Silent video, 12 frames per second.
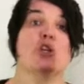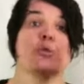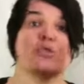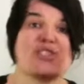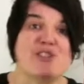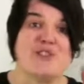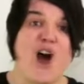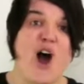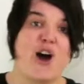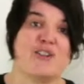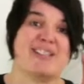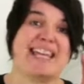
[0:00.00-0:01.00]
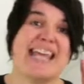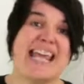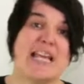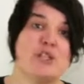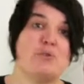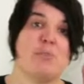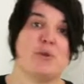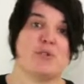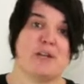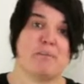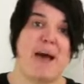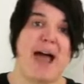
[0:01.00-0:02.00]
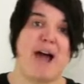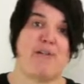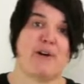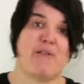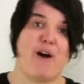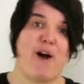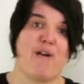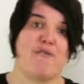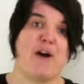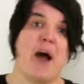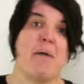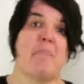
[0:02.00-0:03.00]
You start each body paragraph